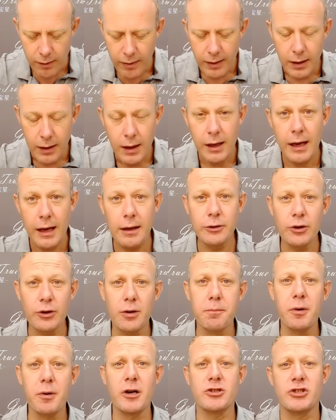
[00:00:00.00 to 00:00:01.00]
and you can
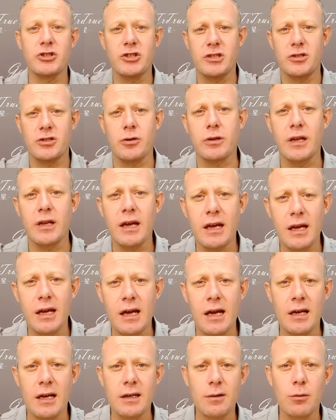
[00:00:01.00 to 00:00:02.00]
purchase this on there
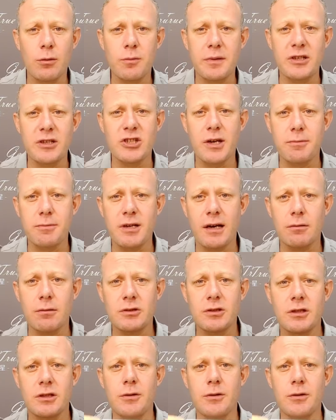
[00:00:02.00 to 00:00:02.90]
and it will be shipped out to you.